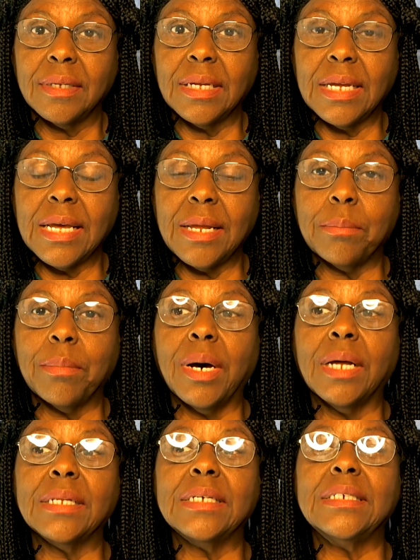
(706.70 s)
And
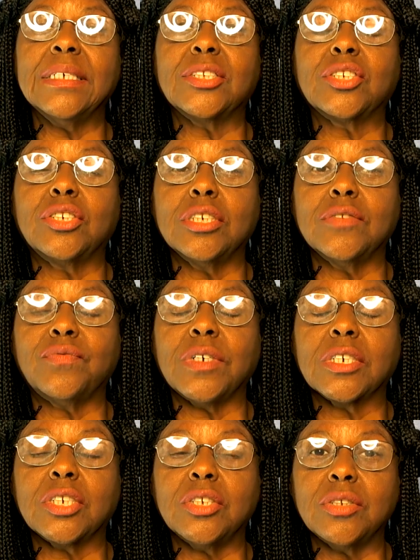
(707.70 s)
Mullein is good for
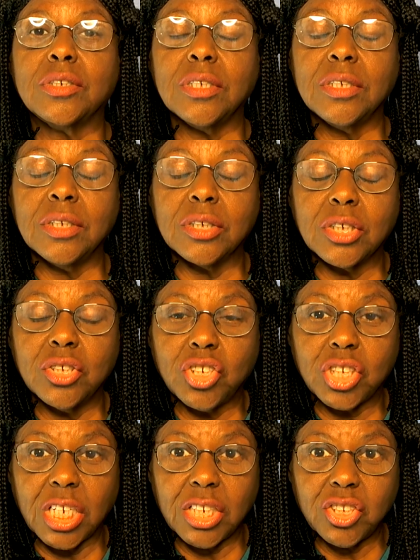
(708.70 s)

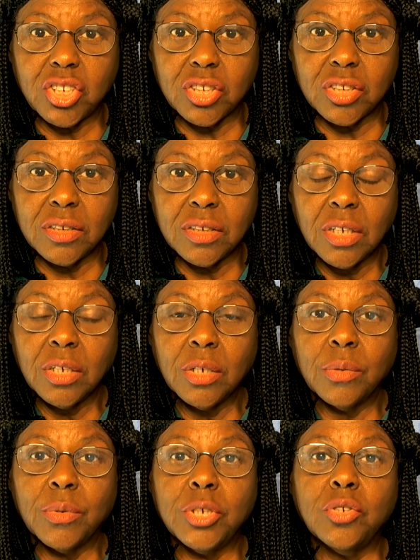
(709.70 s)
congestion.
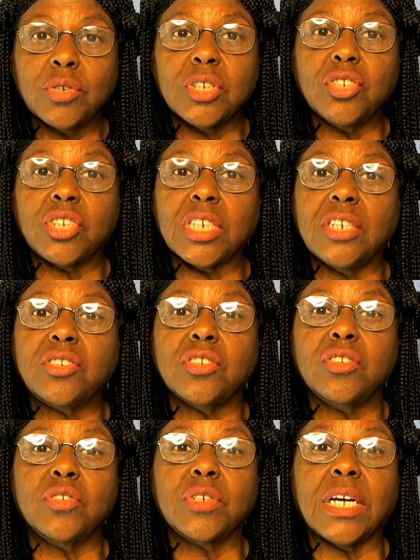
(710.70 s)
When you
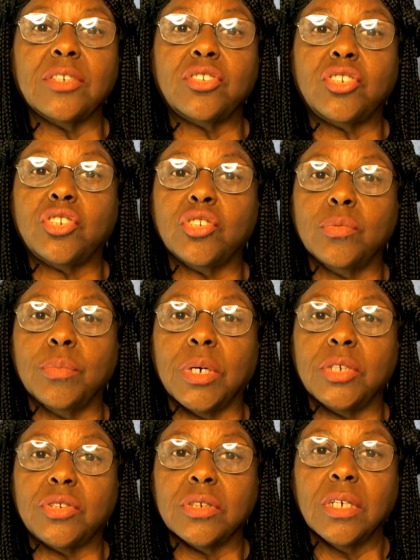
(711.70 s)
congestion, you got too
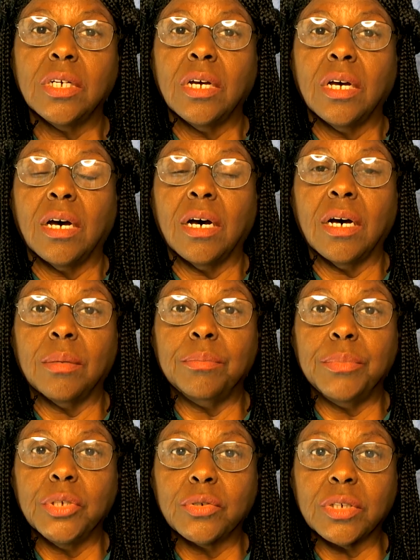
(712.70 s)
much
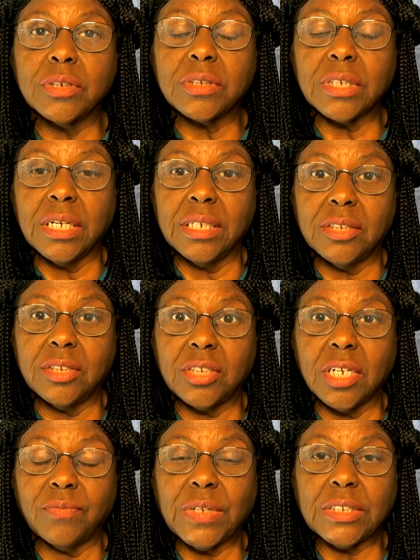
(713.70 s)
mucus and
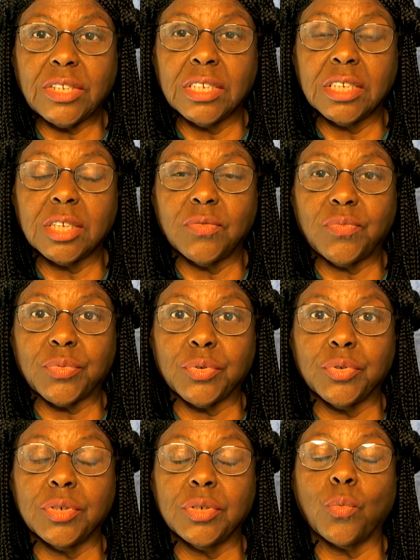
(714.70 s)
stuff that's
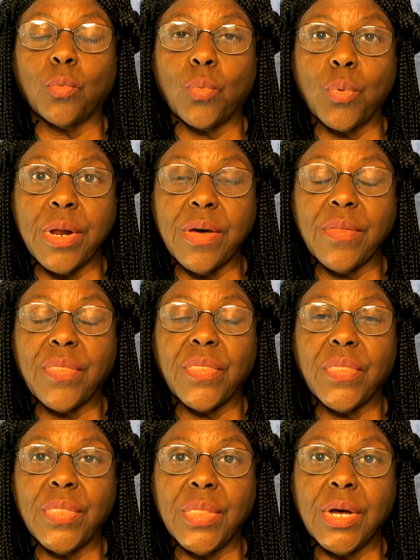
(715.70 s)
interfering with
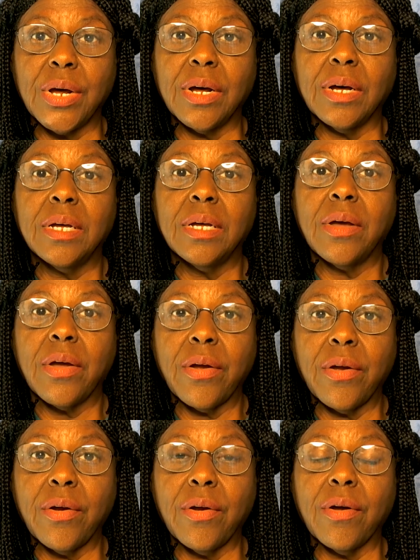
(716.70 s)
the
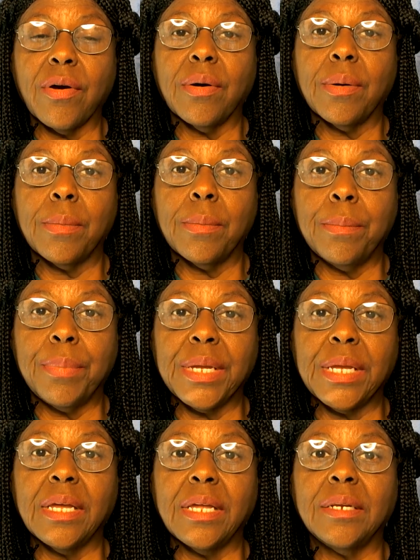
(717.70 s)
air
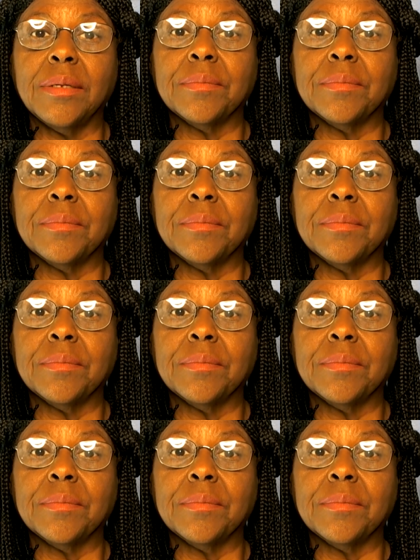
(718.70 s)
being